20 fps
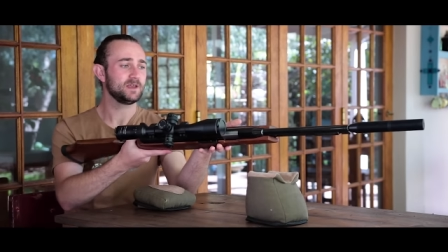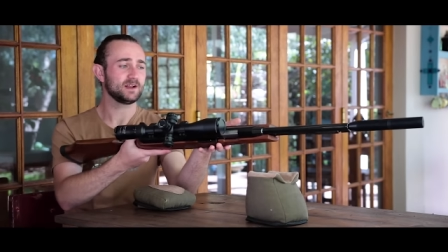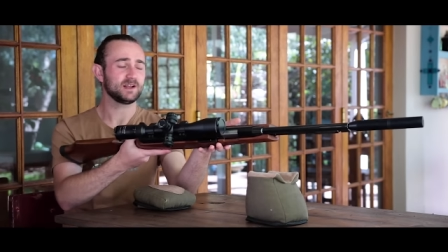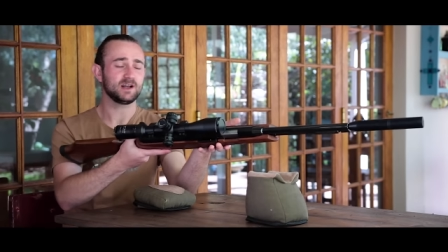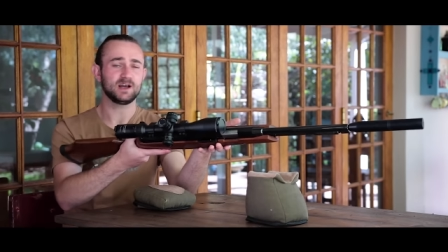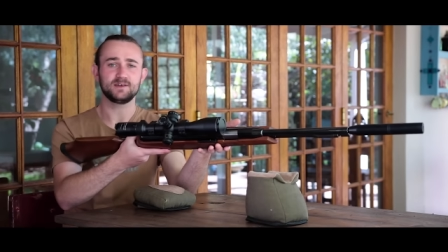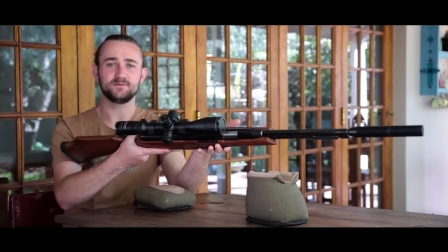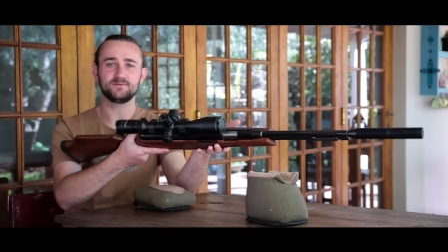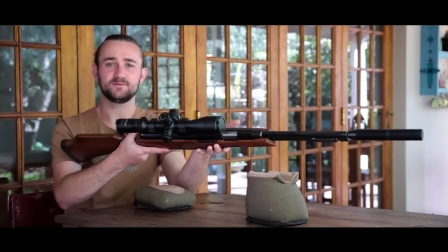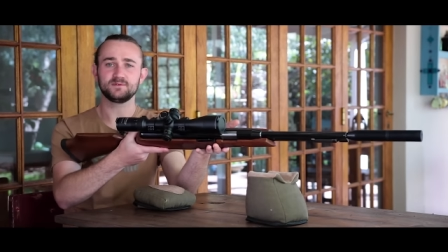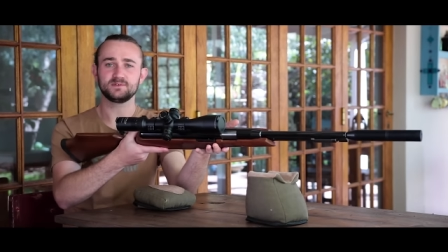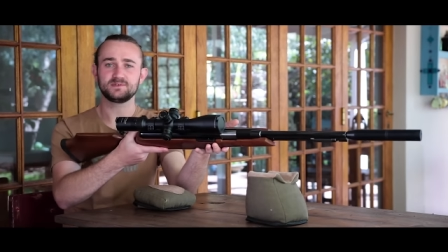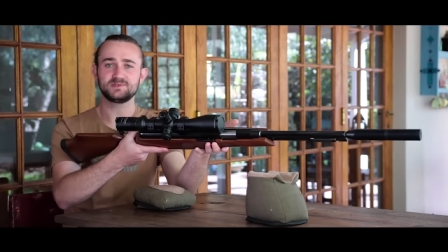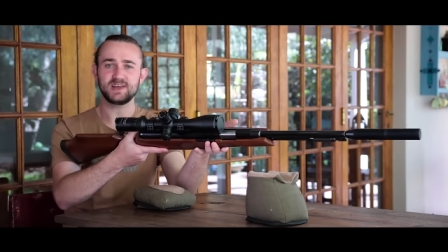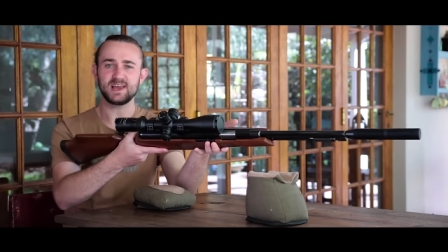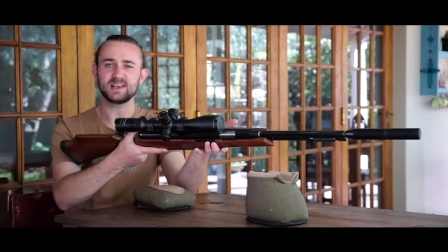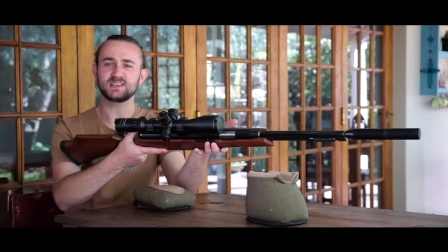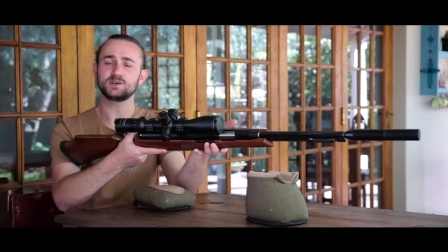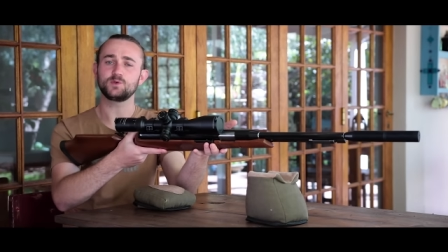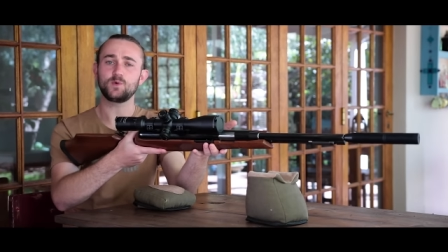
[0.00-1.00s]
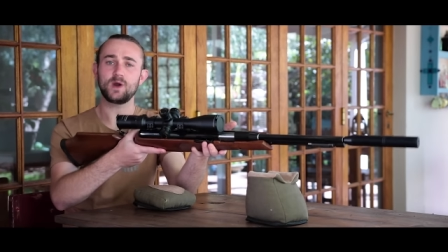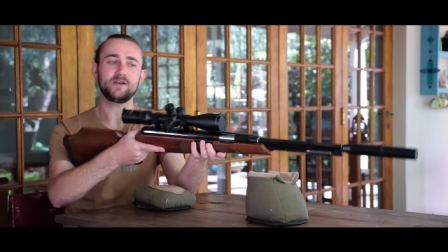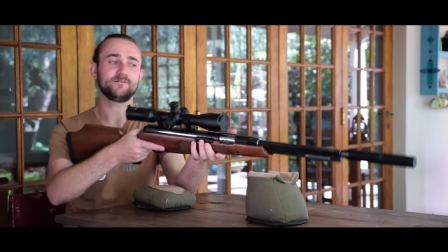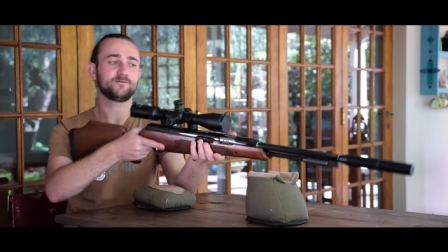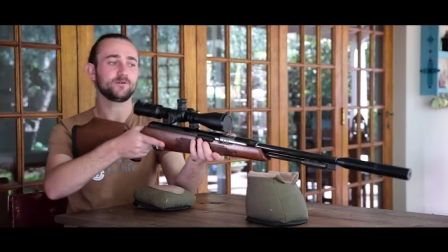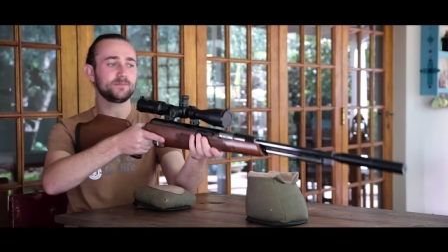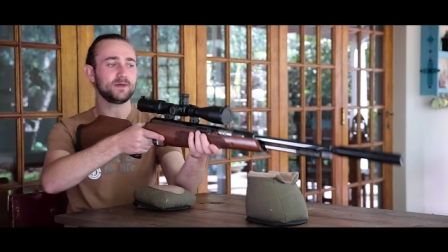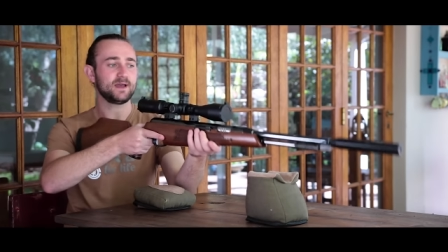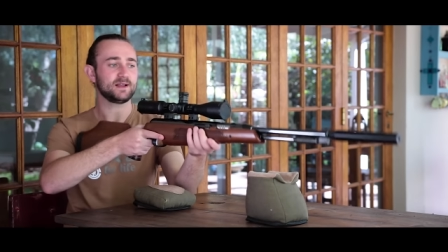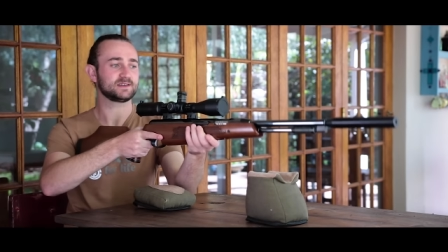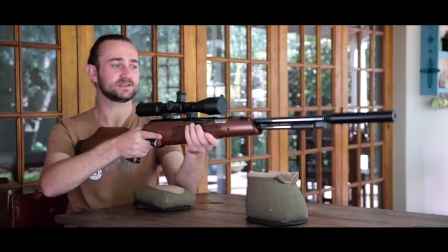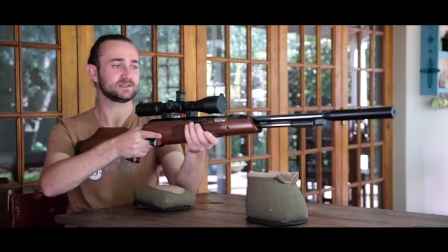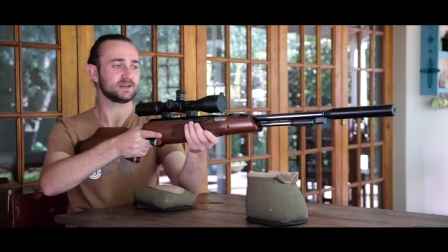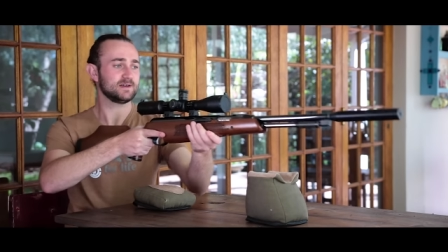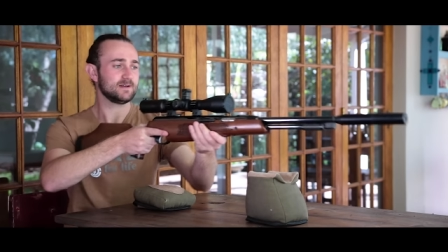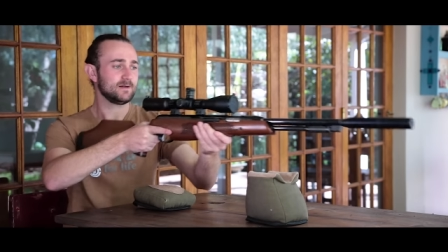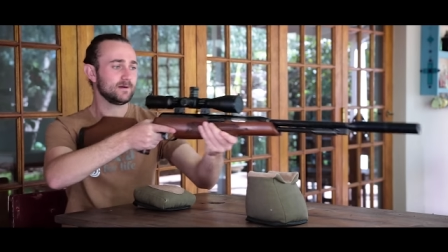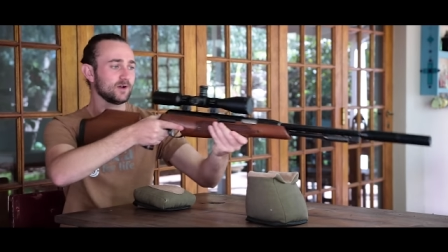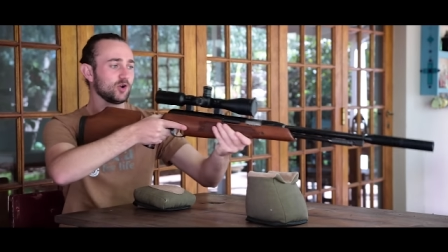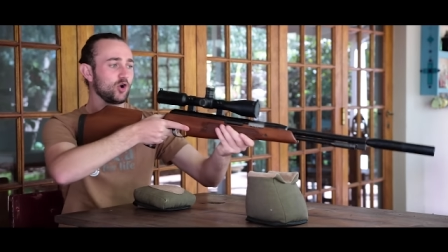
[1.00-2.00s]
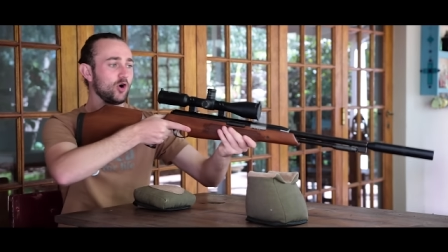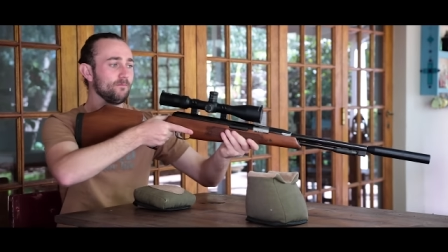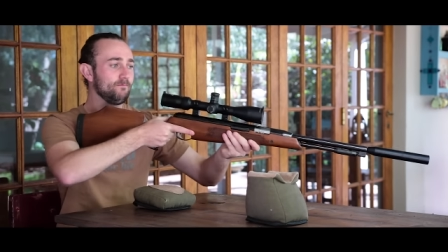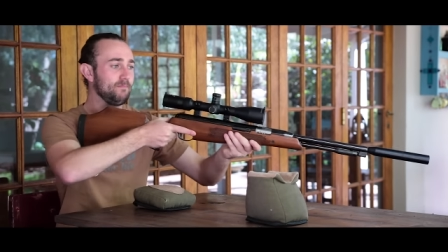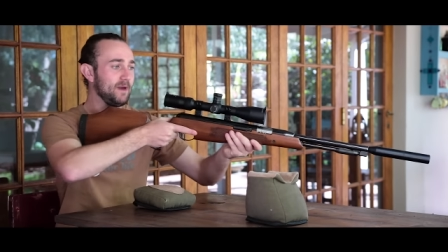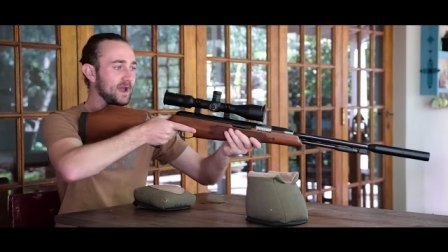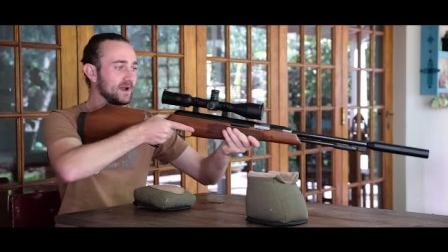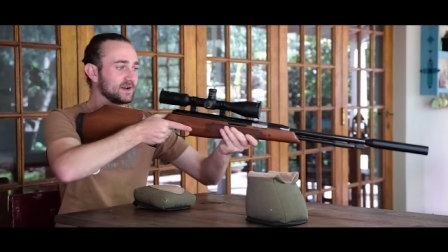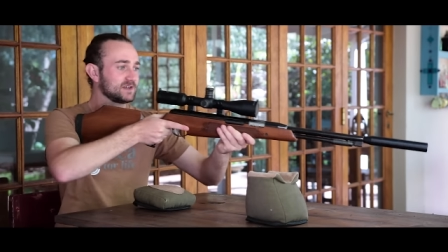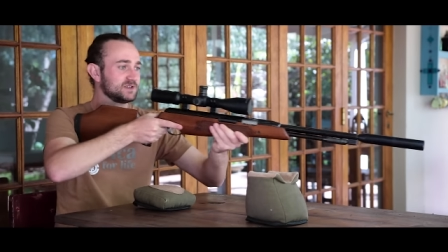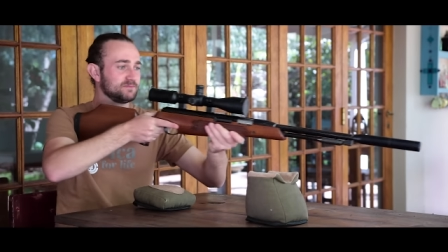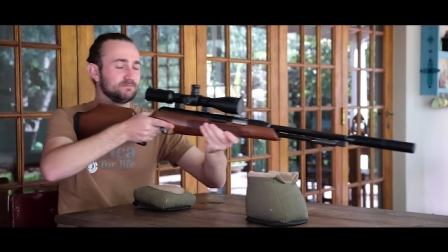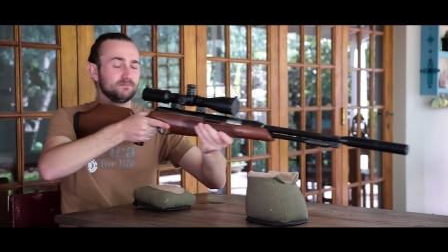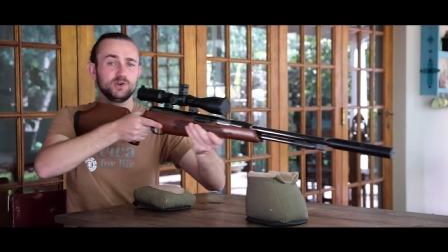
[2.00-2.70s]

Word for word: kind of takes away from that compact,